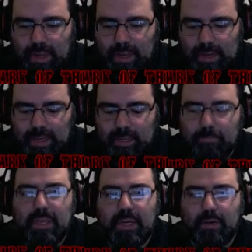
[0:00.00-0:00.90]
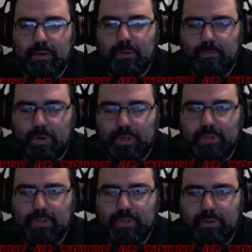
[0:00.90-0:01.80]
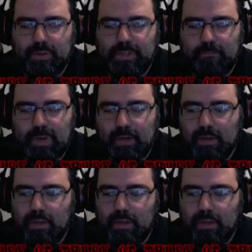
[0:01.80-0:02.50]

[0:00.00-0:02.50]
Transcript: Uh, mead, of course, because you always have mead.